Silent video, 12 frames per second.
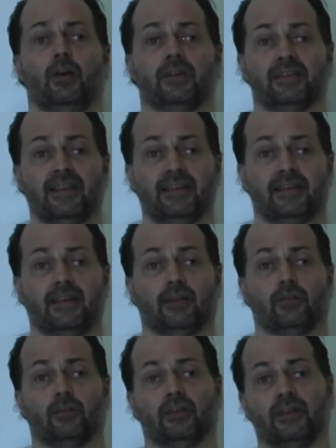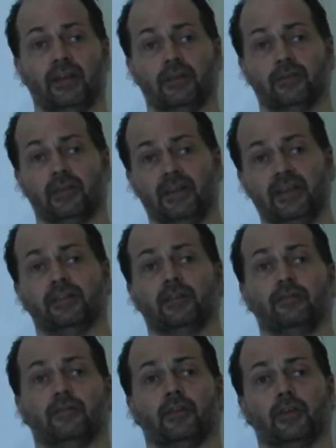A set can contain the list
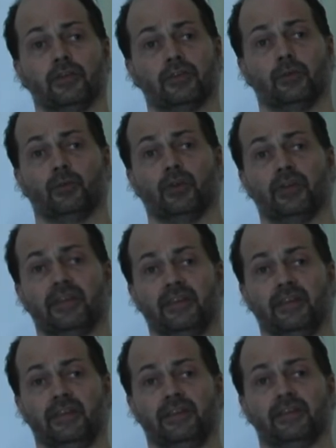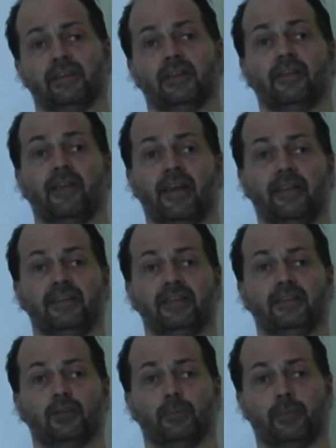of customer keys, then
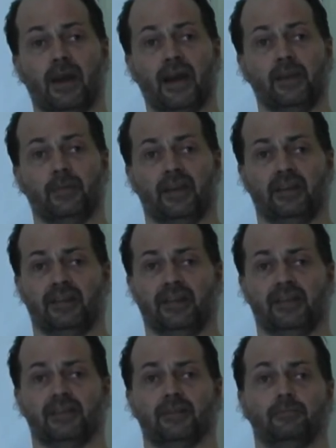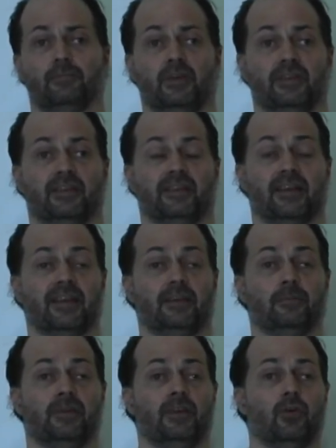this is a primary index. But there
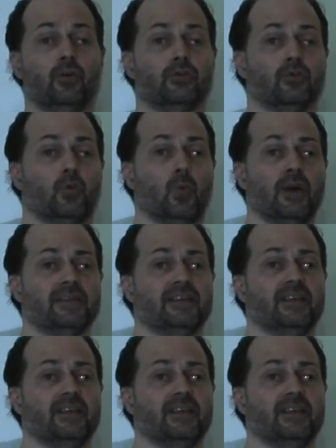can be also one